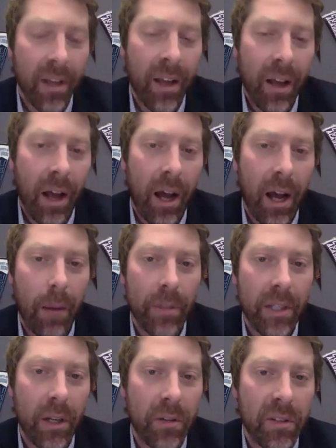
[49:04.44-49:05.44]

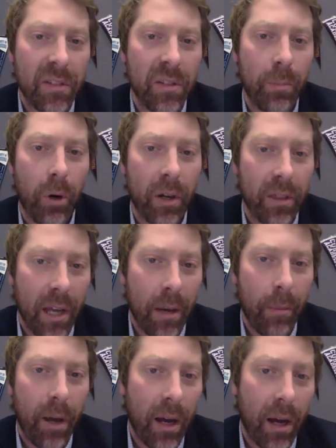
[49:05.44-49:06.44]
to support
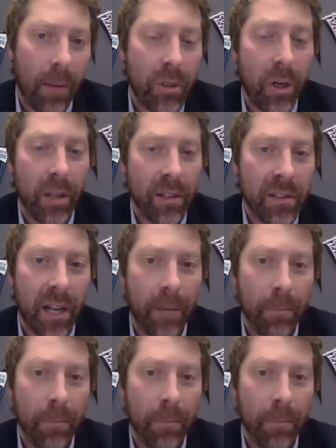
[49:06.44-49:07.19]
them during this time.